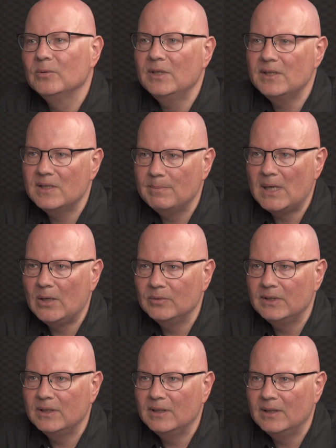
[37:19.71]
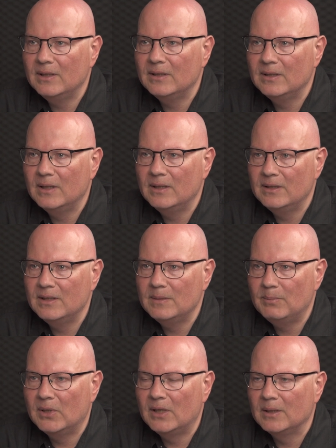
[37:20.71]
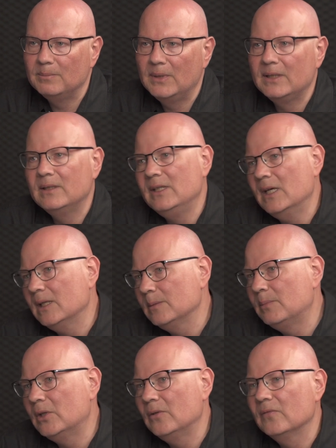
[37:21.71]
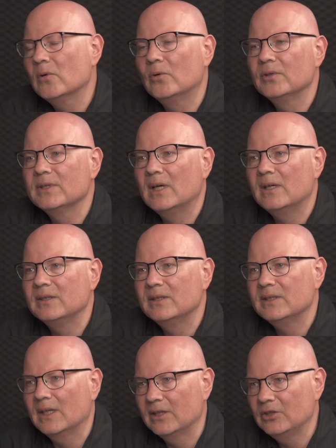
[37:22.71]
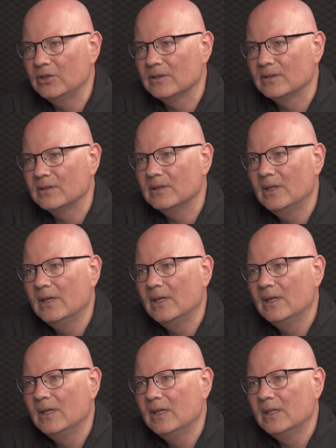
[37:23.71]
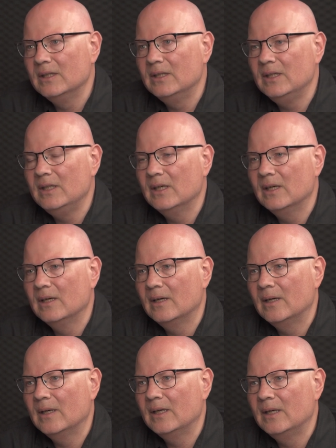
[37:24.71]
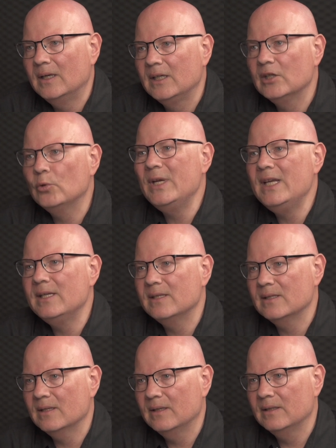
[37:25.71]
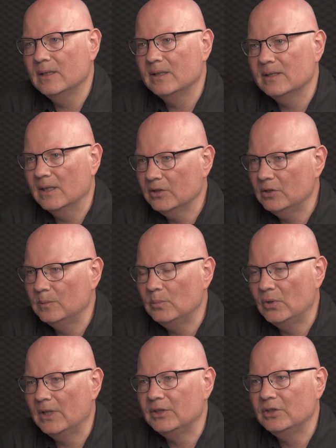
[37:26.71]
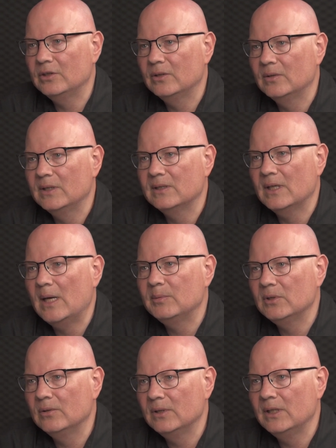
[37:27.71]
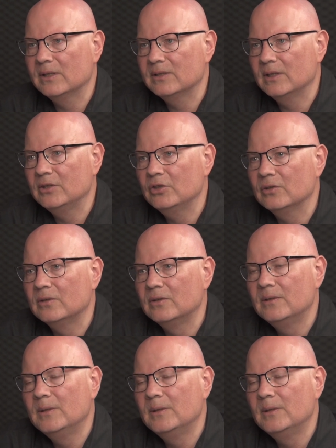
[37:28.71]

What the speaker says: this is about this part. But the other part, of course, are the sanctions. The increase the sanction pressure is absolutely essential